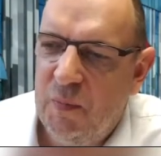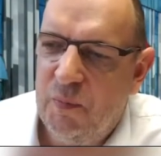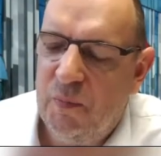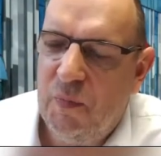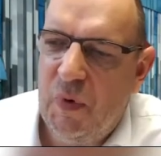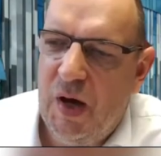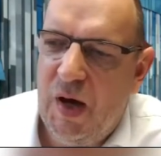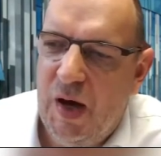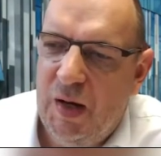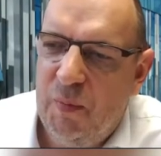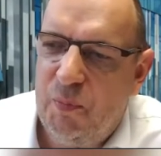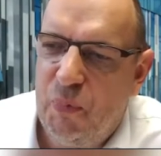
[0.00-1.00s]
at a
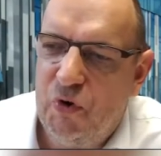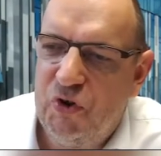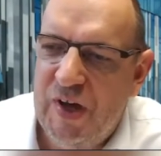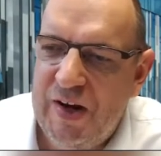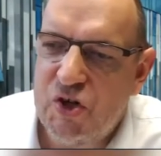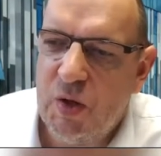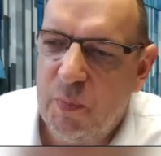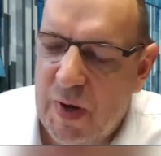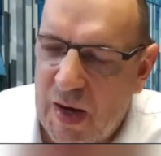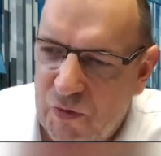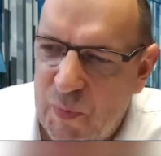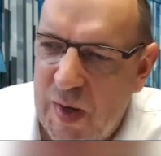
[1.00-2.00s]
potential
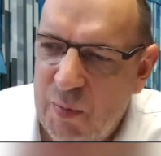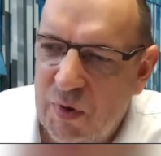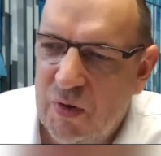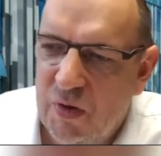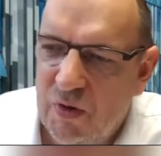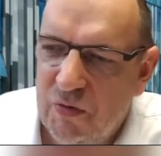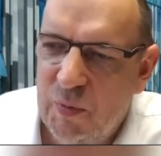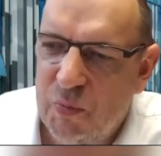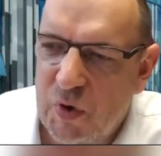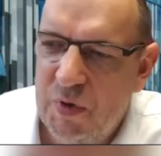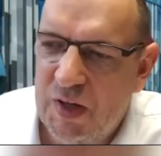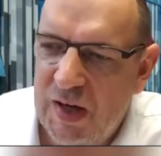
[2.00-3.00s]
pathway, because you
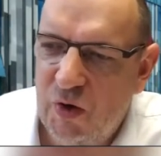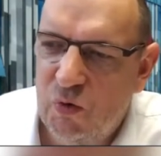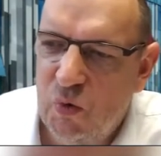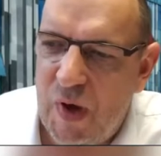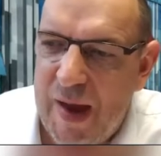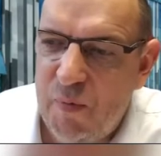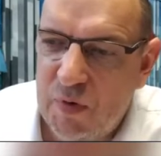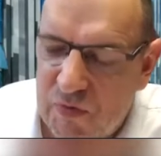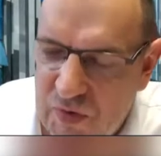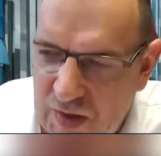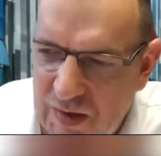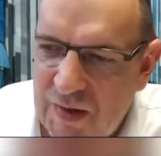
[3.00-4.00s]
probably cannot do
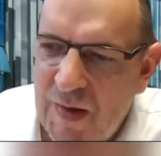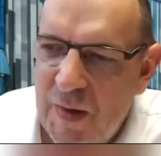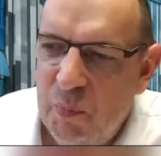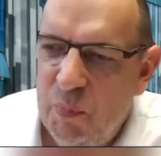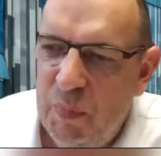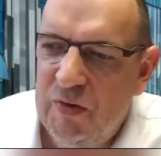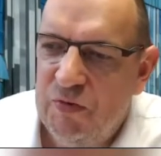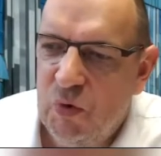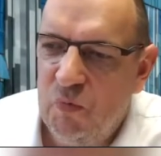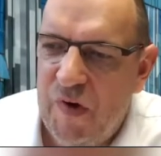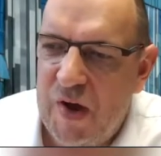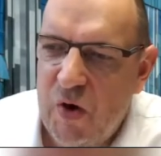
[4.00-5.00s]
everything based on
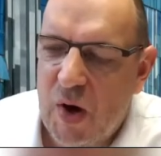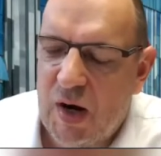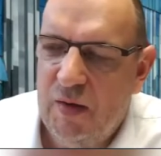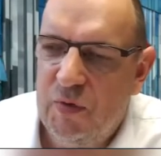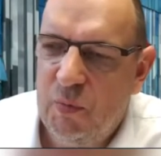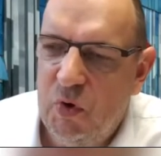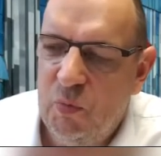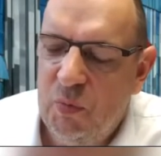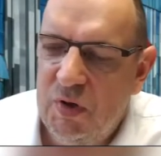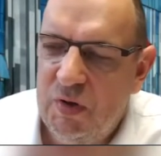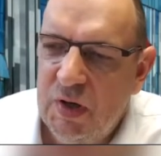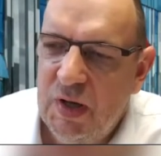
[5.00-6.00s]
where you are at the
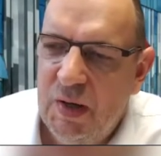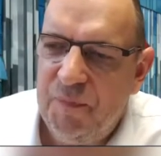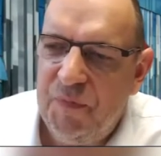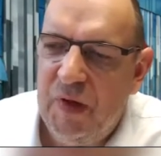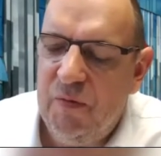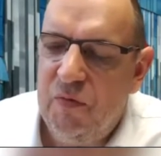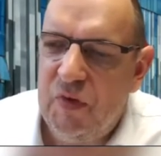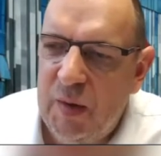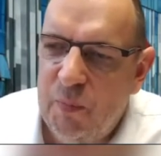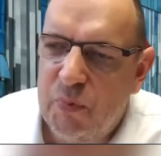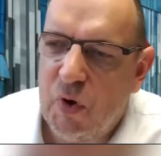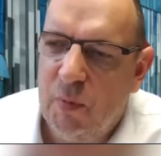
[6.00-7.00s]
moment, and then
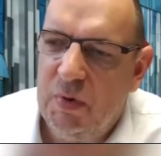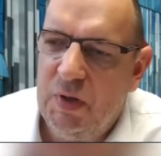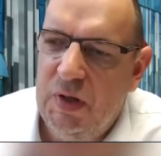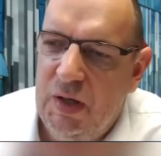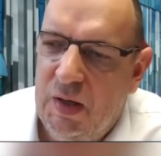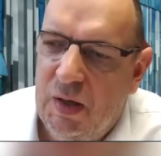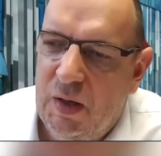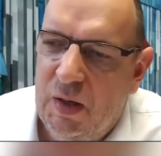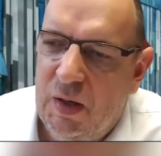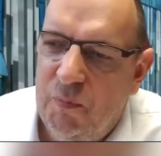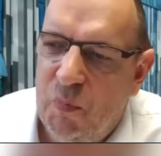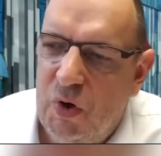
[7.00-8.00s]
probably
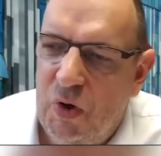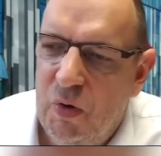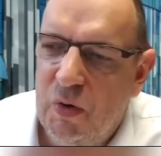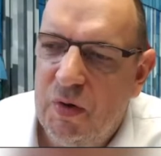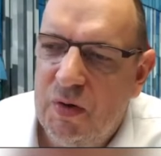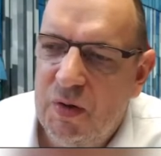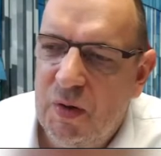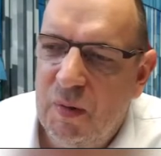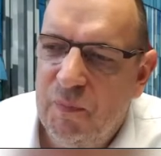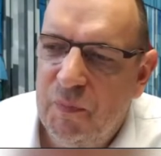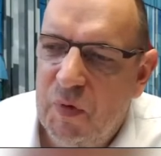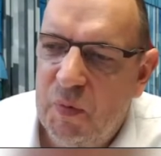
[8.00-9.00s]
look
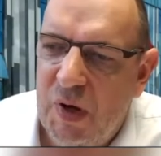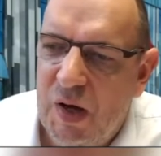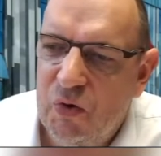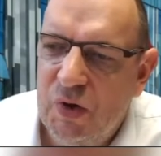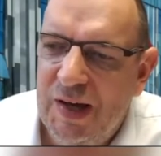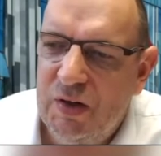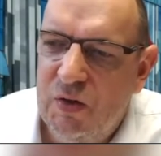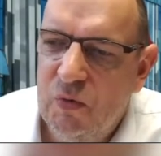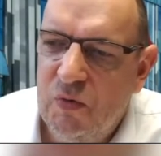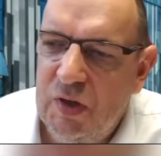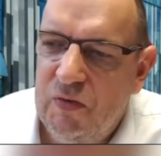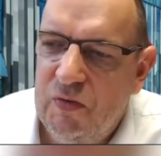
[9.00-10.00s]
how to get to
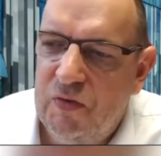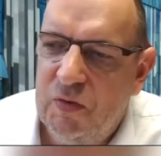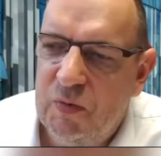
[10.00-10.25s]
these